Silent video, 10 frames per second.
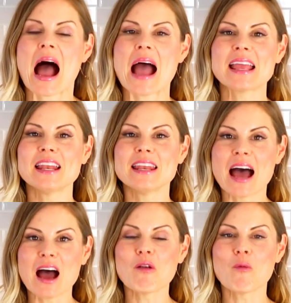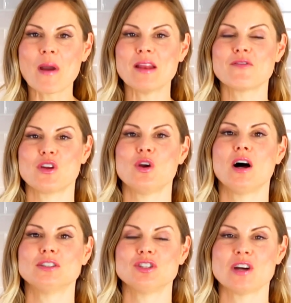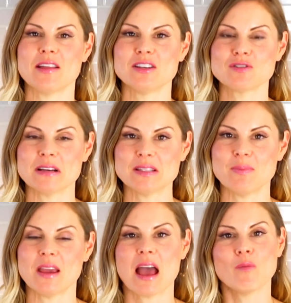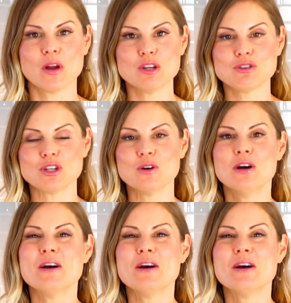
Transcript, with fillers: I cannot wait for you all to try this recipe. And when you do,